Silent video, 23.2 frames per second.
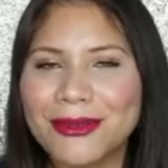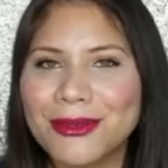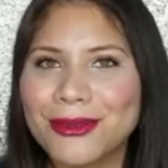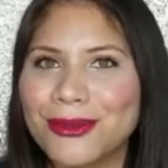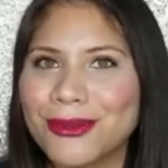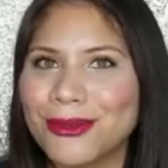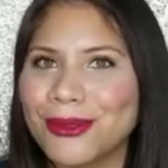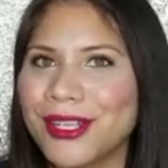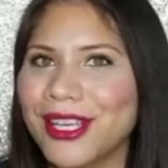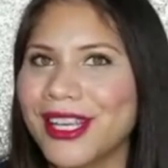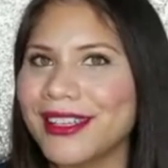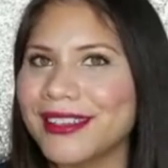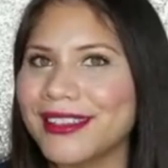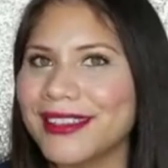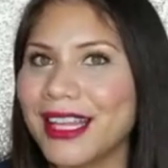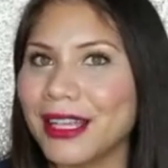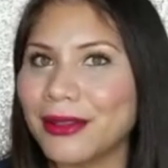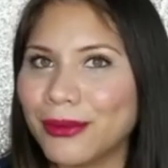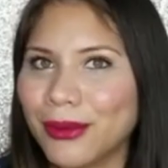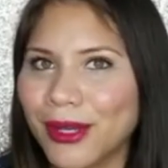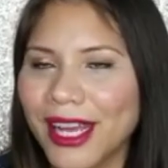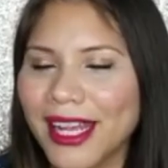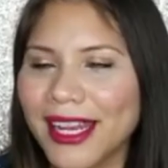opening
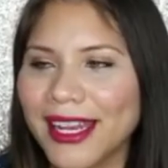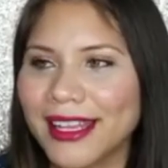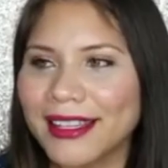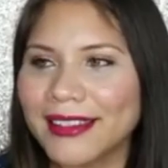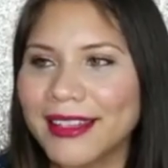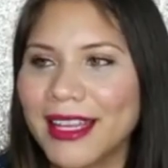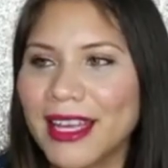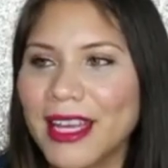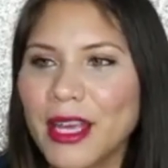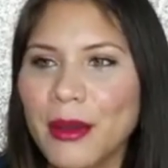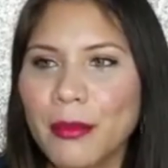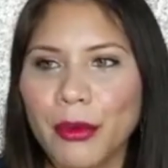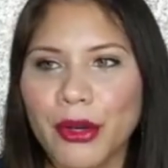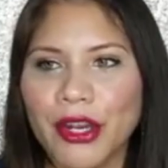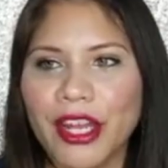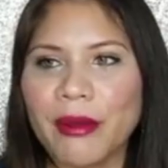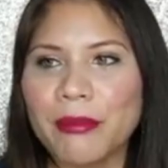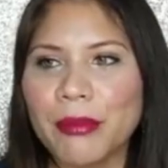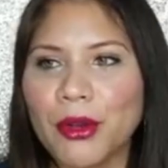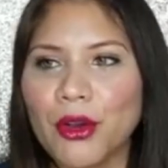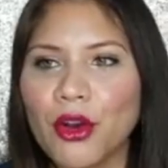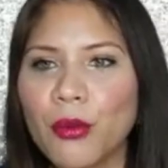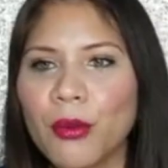a can
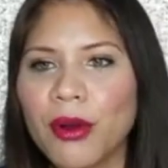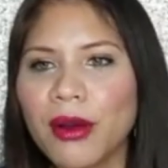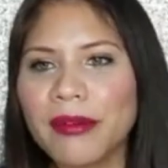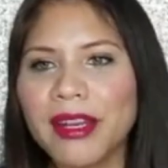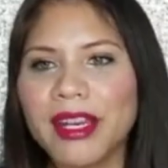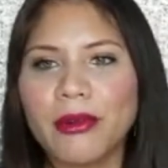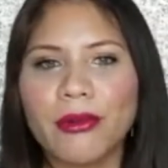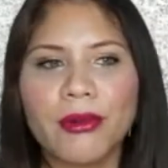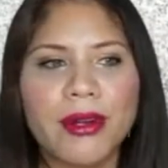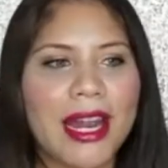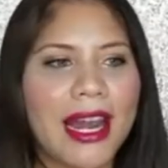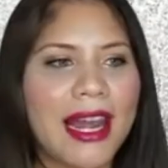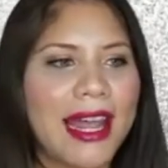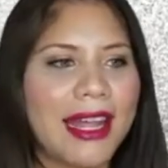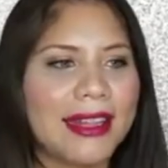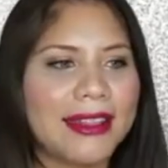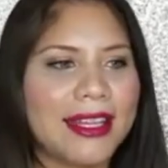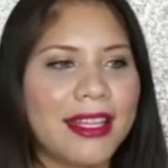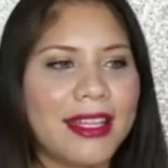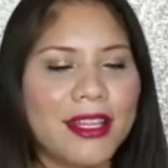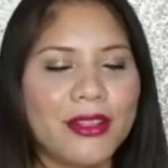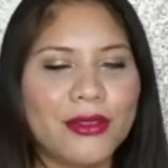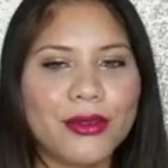of soda
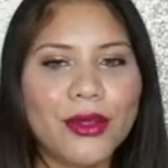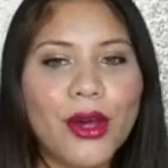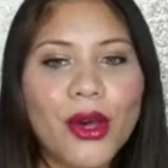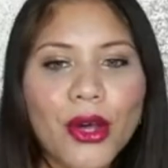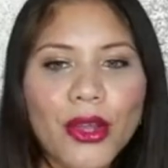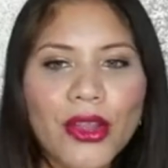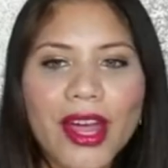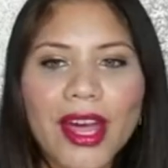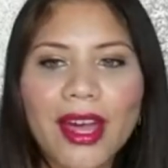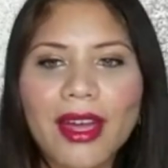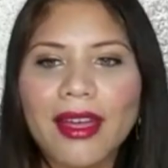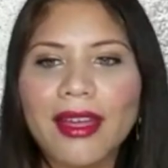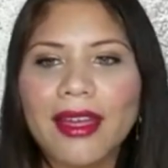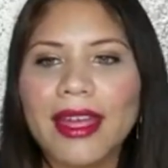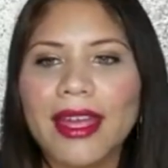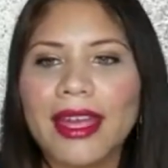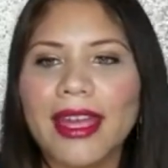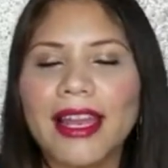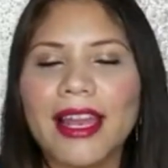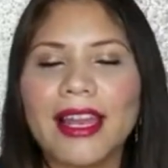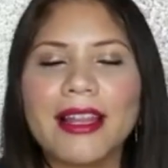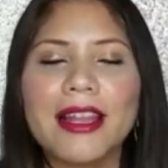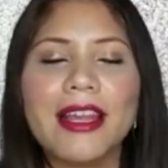or even
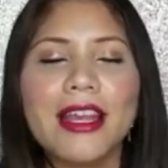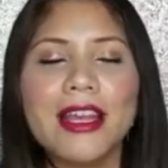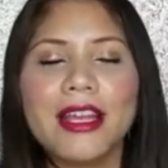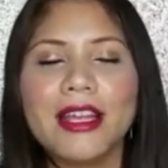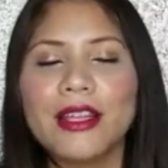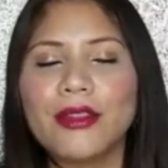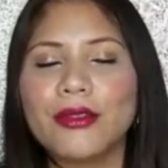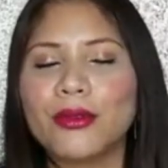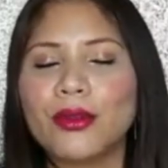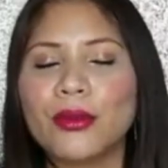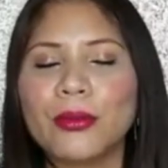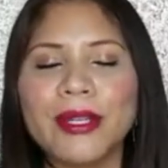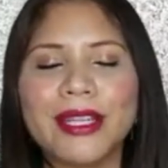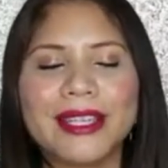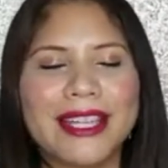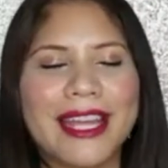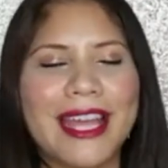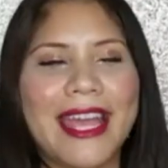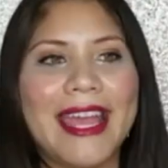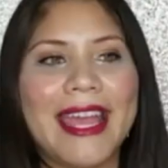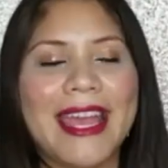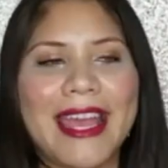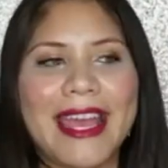trying to zip up
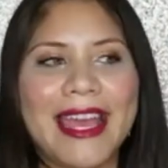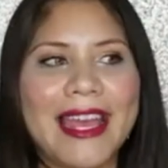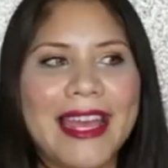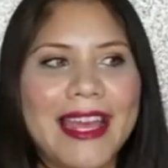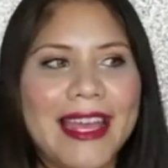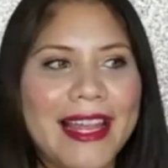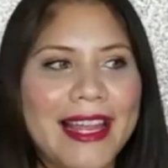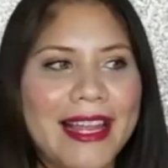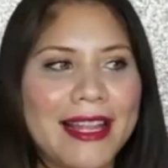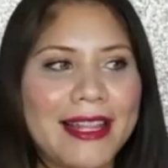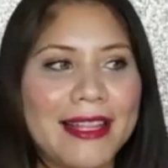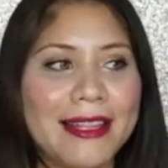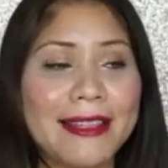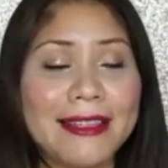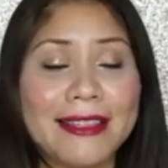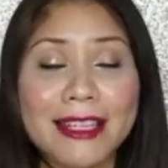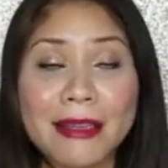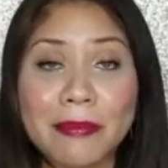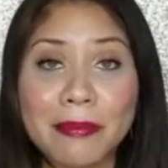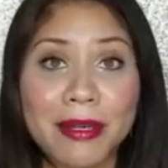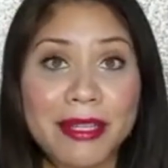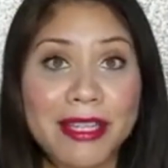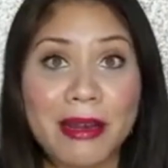your pants. I mean,
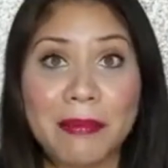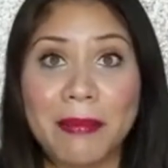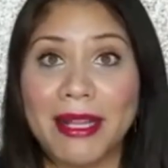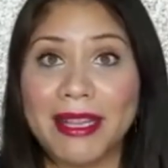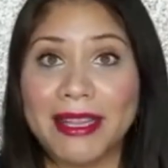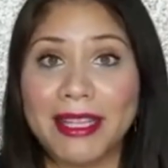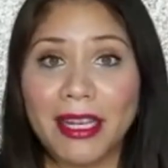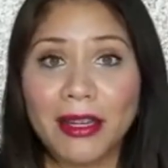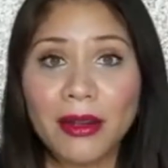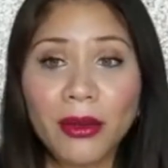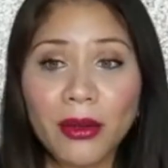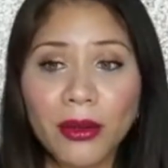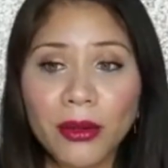it's hard.